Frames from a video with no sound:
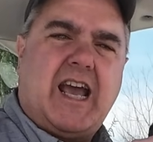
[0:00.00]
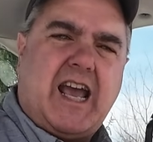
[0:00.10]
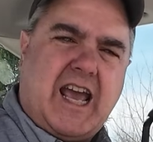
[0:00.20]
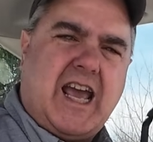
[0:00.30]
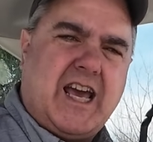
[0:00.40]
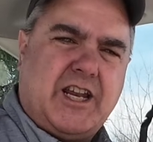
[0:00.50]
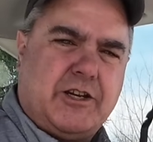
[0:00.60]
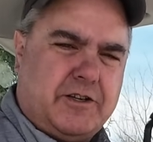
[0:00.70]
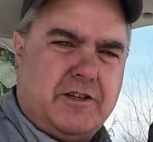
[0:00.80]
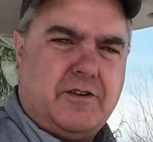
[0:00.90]

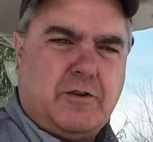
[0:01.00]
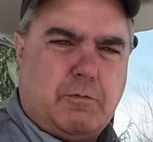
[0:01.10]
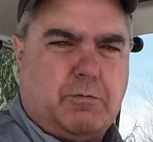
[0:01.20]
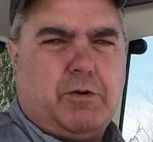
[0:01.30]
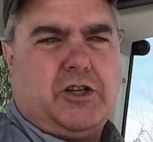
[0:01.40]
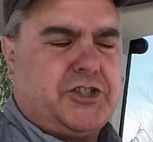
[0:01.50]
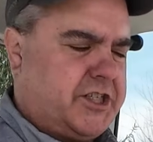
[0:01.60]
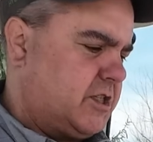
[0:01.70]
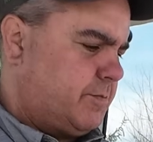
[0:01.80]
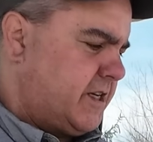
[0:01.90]
and
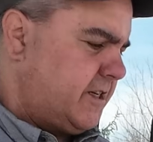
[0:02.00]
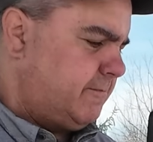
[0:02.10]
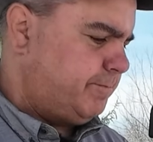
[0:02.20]
propulsion speed.